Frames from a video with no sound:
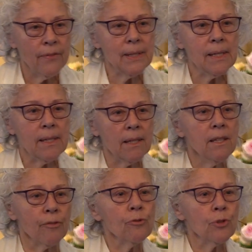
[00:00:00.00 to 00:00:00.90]
This is a
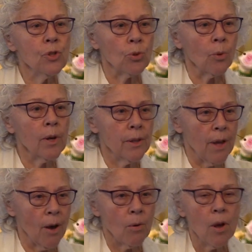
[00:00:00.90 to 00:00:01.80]
different story,
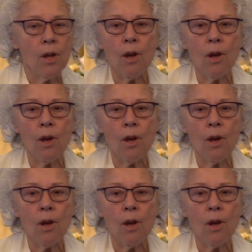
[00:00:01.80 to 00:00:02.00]
though.